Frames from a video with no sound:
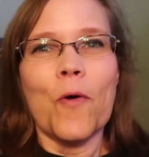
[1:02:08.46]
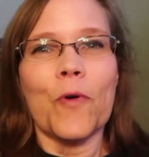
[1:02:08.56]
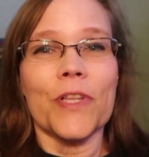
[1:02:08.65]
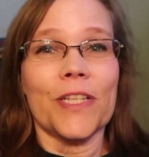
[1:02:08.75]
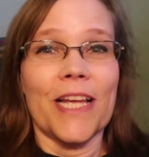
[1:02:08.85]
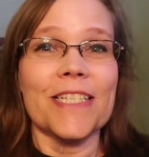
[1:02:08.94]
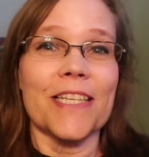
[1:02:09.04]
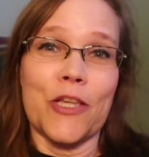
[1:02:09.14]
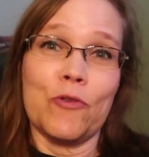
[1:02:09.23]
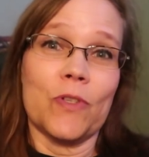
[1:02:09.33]
Well, the last
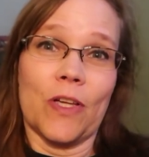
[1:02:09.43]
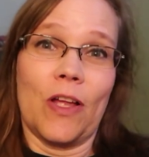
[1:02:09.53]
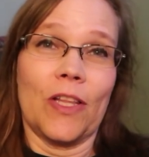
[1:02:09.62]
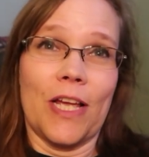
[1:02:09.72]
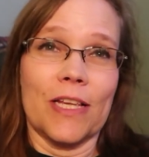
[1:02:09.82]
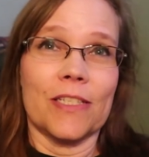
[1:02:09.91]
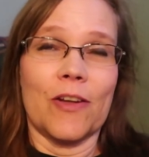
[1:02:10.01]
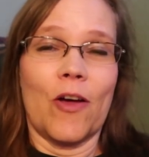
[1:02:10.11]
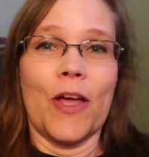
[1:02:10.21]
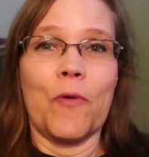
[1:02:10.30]
thing you saw last
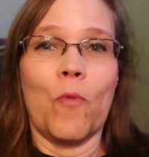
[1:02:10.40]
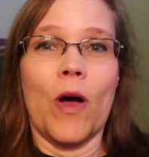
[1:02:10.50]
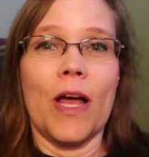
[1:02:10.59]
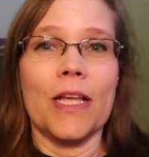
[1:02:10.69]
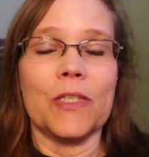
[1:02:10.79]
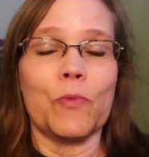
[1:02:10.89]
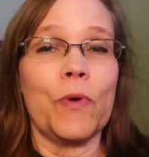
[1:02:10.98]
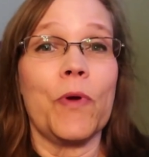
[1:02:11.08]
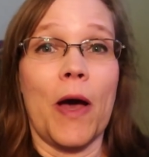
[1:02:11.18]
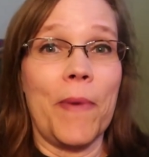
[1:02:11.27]
night was
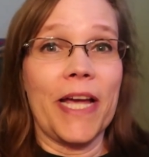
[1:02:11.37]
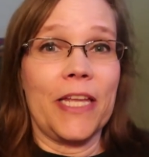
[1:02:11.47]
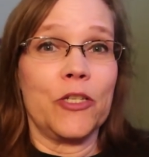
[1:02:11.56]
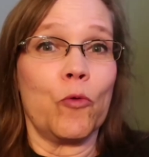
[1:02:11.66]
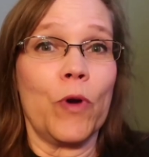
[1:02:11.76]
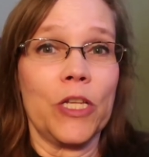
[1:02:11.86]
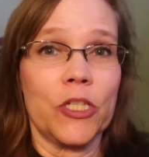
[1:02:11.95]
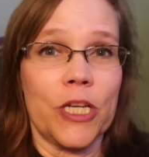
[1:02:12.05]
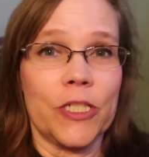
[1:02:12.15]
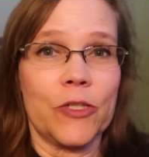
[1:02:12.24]
we got back into
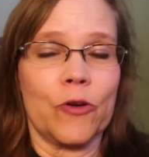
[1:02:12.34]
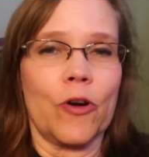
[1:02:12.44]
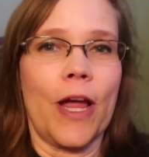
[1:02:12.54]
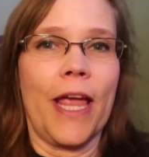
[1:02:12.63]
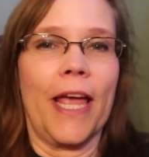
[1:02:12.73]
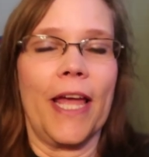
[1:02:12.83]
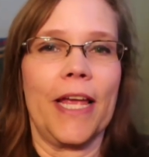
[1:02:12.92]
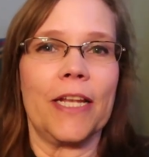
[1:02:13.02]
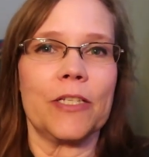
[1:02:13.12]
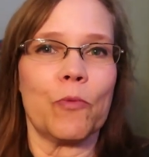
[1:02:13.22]
Winchester
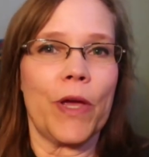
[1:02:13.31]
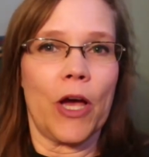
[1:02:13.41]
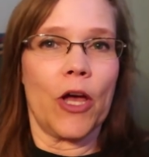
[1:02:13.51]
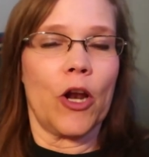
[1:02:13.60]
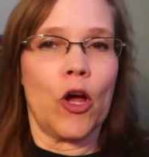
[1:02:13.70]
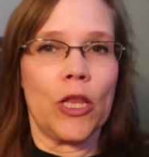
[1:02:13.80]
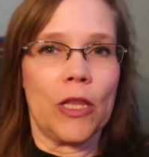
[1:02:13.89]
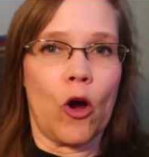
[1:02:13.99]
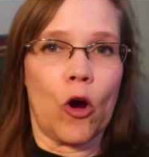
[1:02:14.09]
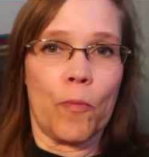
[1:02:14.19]
and we got
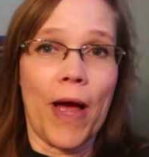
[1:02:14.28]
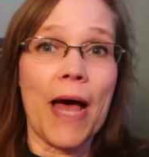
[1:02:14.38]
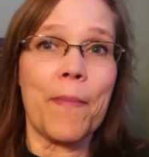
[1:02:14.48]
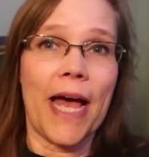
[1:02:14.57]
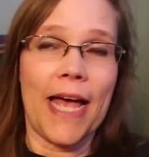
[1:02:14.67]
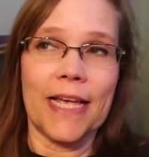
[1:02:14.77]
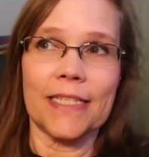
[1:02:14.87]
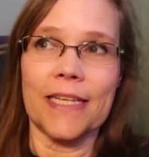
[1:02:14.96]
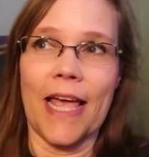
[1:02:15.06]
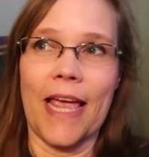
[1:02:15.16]
on our
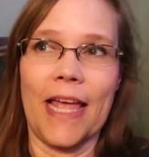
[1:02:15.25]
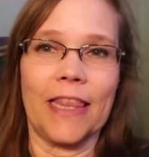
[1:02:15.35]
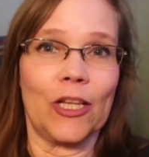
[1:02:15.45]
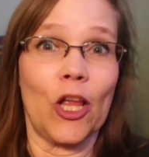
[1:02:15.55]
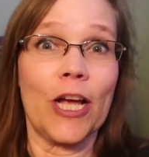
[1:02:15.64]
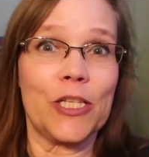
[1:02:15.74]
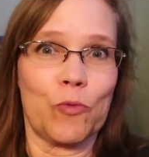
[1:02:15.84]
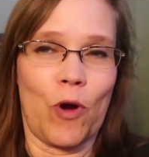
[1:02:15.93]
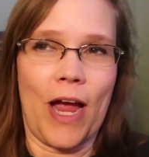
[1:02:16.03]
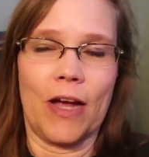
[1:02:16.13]
bypass and the lights
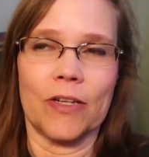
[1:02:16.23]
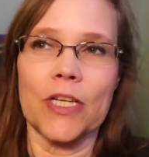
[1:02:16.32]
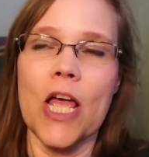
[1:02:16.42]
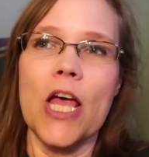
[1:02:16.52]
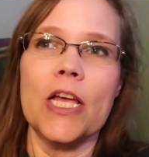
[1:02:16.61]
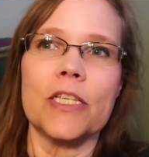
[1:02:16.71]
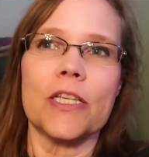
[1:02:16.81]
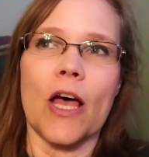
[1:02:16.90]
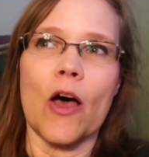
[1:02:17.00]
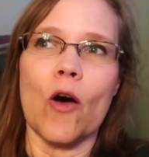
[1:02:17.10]
were out.
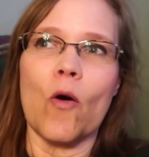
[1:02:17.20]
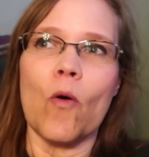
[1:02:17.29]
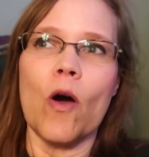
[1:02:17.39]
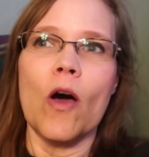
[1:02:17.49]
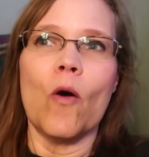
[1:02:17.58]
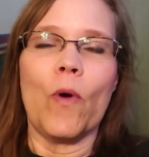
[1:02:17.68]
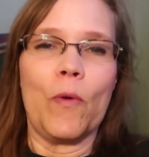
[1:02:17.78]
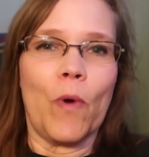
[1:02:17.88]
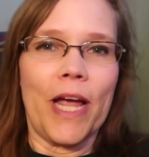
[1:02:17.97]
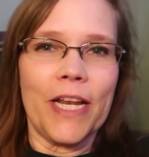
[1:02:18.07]
So we
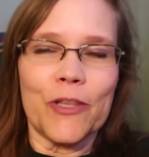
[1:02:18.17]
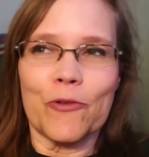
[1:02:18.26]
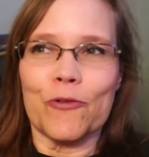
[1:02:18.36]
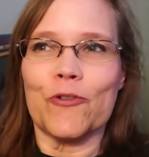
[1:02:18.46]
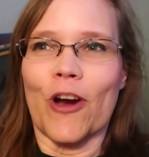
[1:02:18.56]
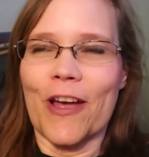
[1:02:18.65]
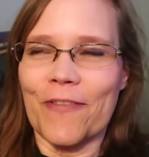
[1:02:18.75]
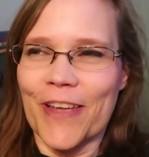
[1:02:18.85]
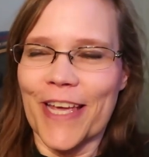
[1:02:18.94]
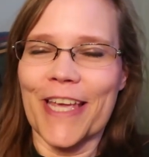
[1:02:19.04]
waited through
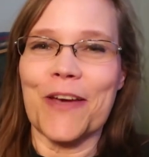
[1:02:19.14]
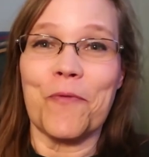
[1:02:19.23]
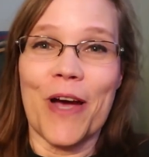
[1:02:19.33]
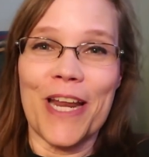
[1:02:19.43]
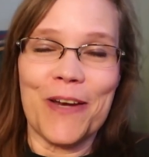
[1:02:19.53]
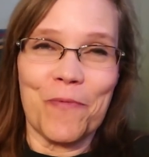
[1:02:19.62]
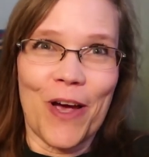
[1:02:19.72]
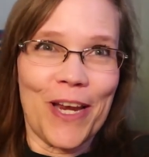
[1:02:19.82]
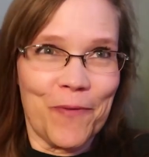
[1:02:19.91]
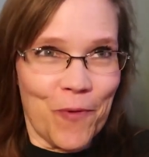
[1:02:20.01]
traffic and waited and
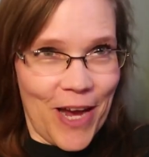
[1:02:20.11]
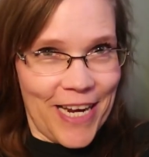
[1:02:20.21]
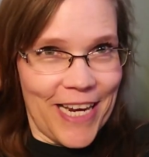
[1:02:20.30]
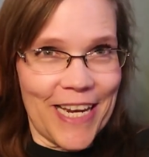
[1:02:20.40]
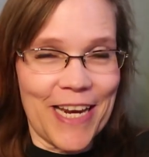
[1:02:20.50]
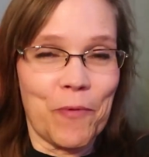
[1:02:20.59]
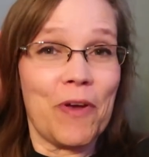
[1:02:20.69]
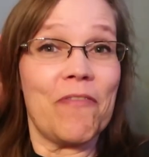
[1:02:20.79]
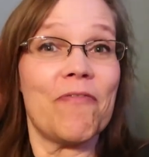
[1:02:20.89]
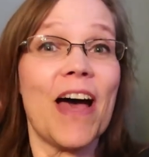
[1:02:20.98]
waited and waited and
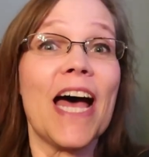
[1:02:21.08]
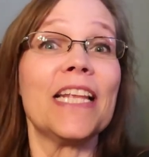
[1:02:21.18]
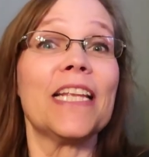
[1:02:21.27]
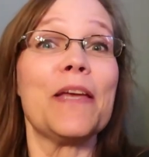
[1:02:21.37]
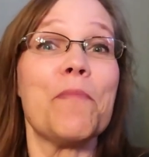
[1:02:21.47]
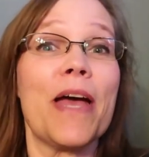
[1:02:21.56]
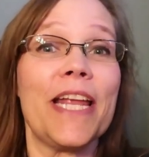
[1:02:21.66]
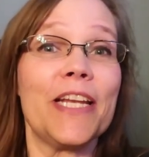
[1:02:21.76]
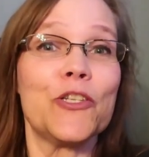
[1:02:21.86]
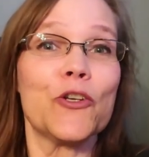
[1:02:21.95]
we finally
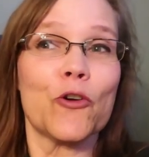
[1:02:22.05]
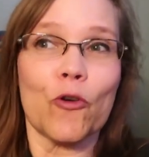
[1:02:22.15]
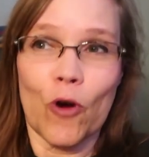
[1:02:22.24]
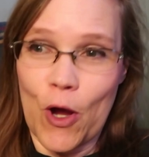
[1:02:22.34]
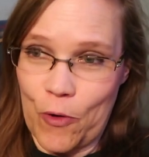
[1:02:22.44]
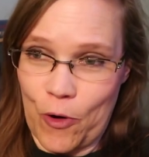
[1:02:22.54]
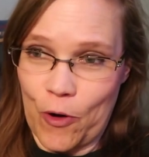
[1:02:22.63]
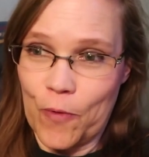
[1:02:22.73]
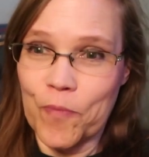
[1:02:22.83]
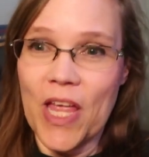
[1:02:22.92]
made it to
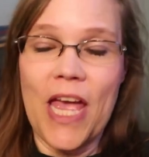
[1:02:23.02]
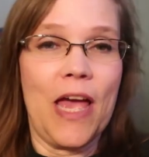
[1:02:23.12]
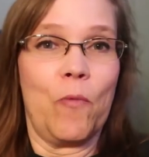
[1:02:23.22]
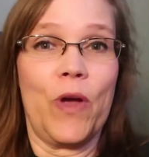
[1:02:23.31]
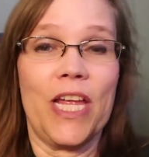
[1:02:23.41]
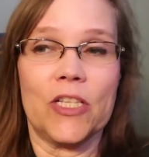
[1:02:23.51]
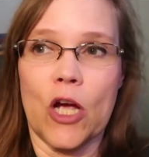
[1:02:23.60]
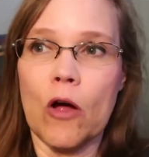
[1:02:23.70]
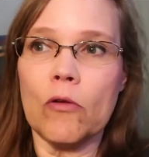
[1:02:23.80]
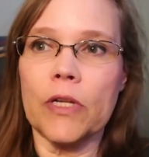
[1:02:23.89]
Kroger and we had
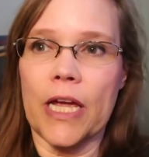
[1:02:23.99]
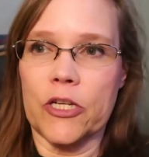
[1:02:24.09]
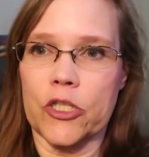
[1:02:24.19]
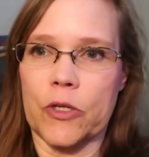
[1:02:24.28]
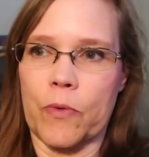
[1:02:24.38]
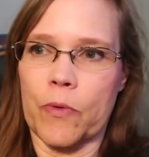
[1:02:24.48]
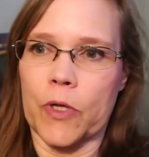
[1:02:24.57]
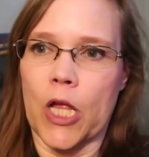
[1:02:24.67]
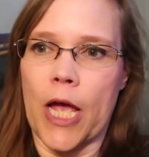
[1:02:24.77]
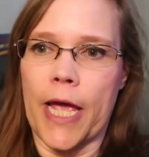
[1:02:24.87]
told Ashley, we
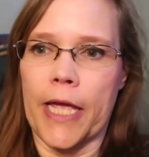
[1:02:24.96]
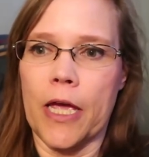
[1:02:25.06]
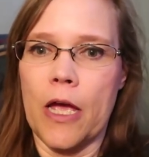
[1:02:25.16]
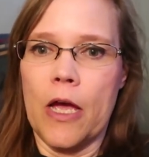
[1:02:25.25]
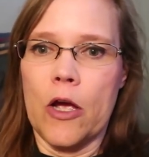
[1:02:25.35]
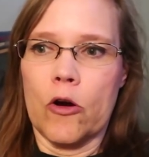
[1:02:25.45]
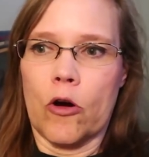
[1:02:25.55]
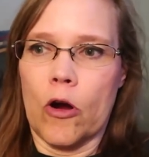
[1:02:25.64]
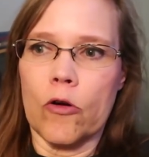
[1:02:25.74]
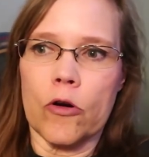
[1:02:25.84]
were like,
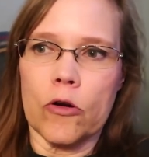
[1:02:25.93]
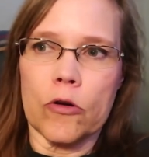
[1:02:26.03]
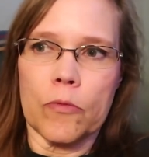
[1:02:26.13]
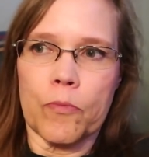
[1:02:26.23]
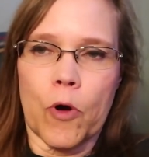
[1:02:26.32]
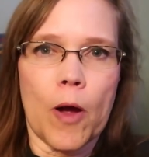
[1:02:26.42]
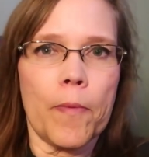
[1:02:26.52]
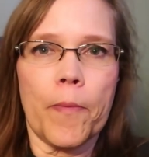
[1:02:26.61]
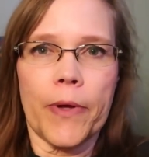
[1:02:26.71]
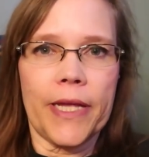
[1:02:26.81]
Kroger
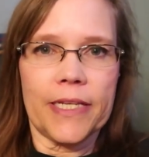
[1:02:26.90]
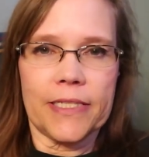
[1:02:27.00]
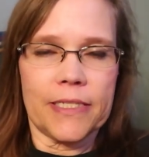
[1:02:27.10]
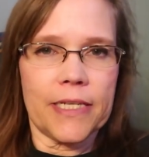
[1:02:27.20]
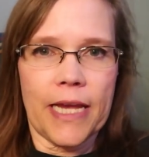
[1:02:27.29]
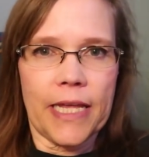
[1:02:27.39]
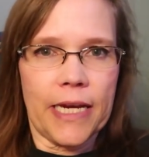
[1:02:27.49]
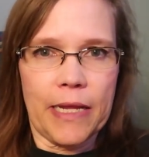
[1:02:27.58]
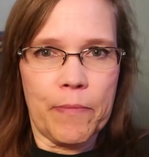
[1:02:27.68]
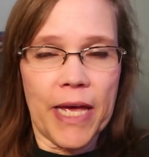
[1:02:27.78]
probably isn't taking
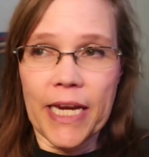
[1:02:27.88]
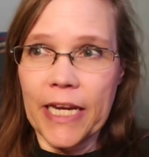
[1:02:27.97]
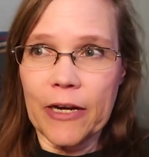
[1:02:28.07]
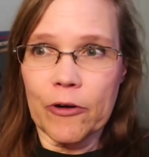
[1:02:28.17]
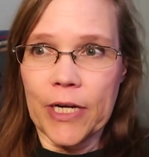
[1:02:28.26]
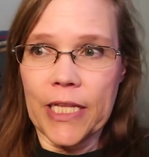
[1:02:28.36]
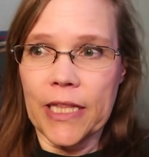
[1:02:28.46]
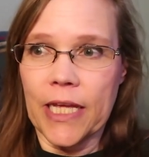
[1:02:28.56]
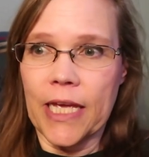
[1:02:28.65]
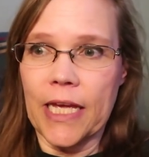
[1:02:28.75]
any money or
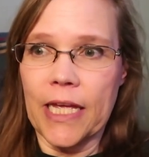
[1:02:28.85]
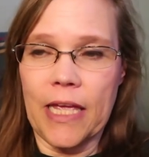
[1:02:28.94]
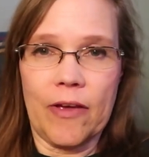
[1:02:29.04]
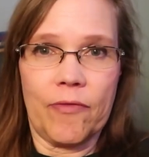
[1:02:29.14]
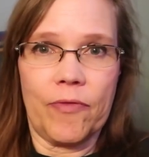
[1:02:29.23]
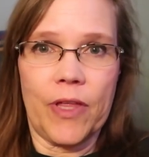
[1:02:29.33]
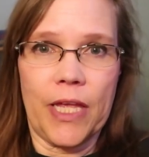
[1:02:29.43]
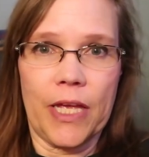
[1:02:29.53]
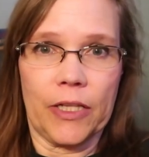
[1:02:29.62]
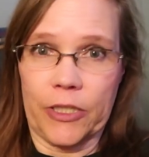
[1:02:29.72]
anything if
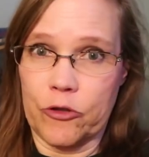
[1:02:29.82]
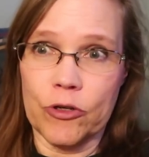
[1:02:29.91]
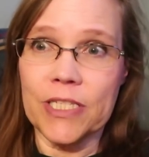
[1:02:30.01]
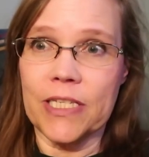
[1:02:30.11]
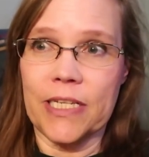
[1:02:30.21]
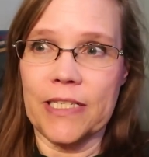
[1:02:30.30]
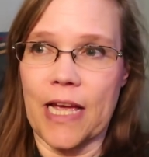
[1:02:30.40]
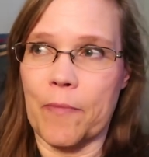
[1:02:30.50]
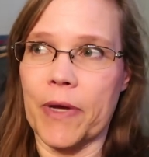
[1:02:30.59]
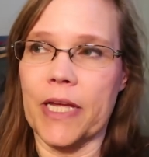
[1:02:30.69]
the electricity's
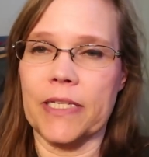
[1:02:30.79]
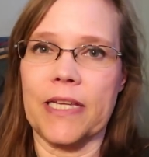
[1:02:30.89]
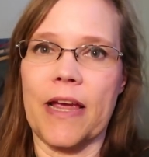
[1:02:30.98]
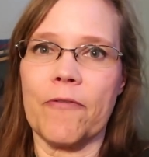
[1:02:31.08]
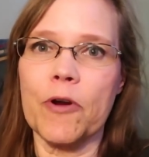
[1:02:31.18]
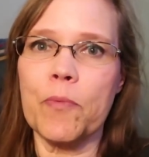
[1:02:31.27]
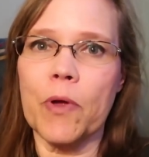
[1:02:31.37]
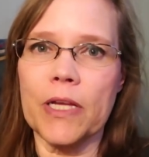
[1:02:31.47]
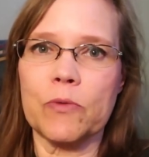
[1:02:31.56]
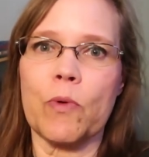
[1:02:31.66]
out because every
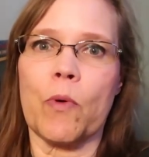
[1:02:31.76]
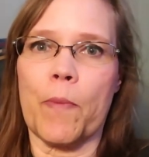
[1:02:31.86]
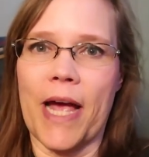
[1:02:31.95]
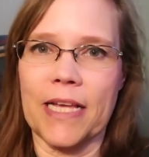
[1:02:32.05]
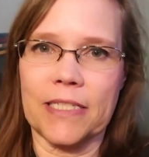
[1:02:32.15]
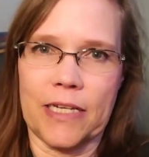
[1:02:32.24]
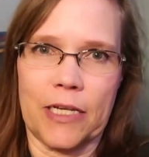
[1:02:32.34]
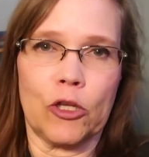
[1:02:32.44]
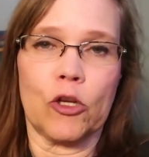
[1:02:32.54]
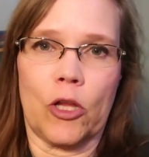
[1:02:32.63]
place we were passing
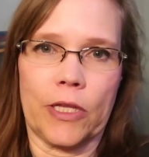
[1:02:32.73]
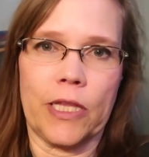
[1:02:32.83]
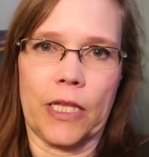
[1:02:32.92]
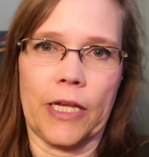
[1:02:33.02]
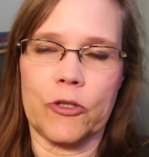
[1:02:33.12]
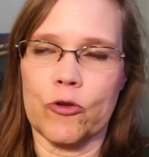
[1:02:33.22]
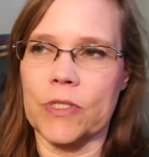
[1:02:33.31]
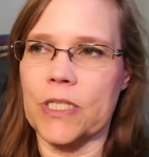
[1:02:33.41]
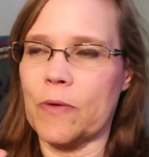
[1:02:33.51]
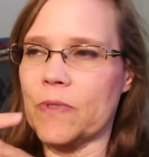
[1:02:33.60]
it looked like the
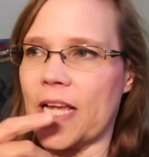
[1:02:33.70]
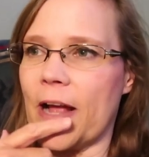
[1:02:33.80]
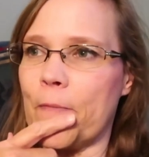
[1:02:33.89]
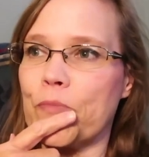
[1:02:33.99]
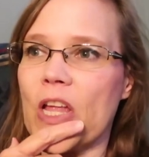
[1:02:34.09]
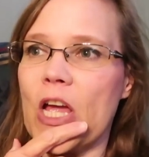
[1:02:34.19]
electricity was out.